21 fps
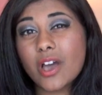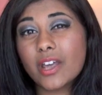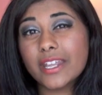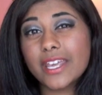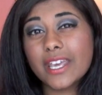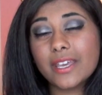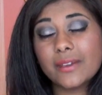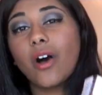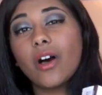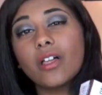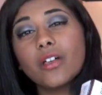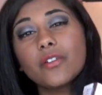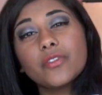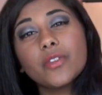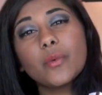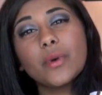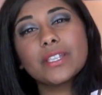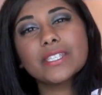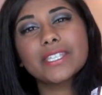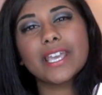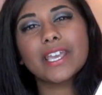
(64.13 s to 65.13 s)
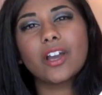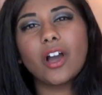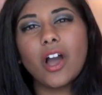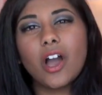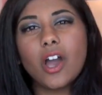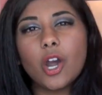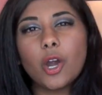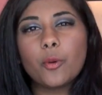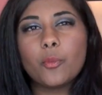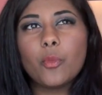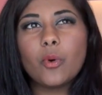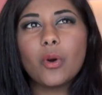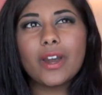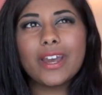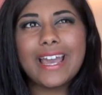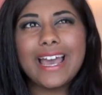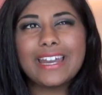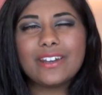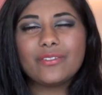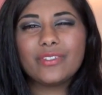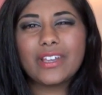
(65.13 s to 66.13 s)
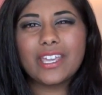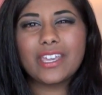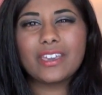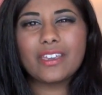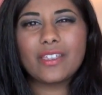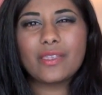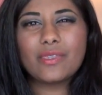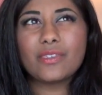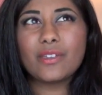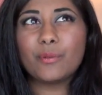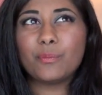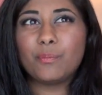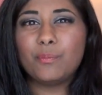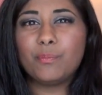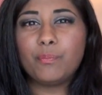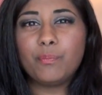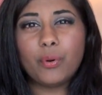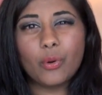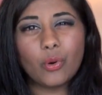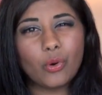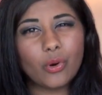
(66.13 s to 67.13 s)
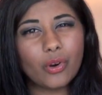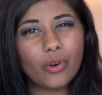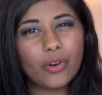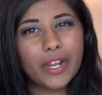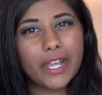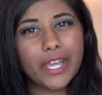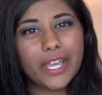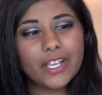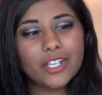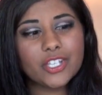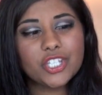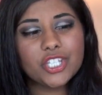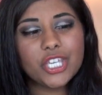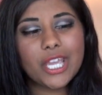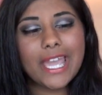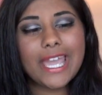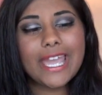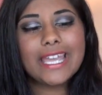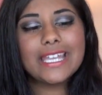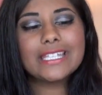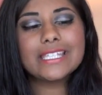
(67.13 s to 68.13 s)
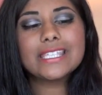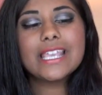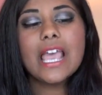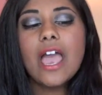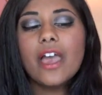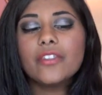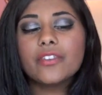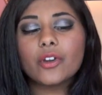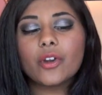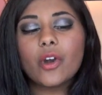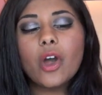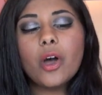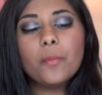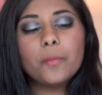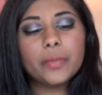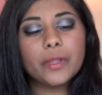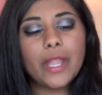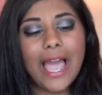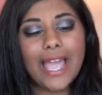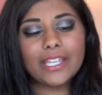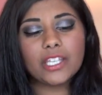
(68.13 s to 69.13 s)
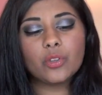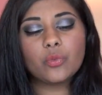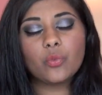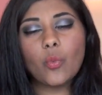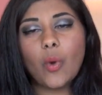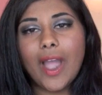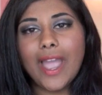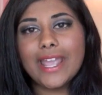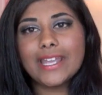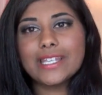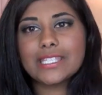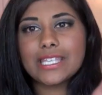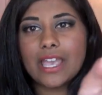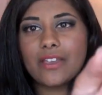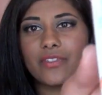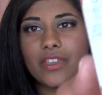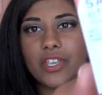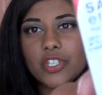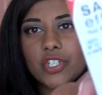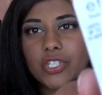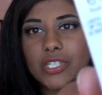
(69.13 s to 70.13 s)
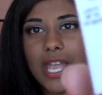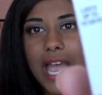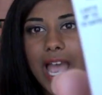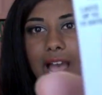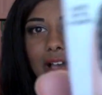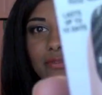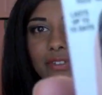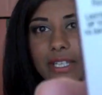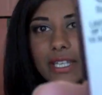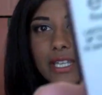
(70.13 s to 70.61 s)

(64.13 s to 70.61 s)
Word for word: on it. All of the ones I got are more kind of like the boring shades. They're all black and white and they just have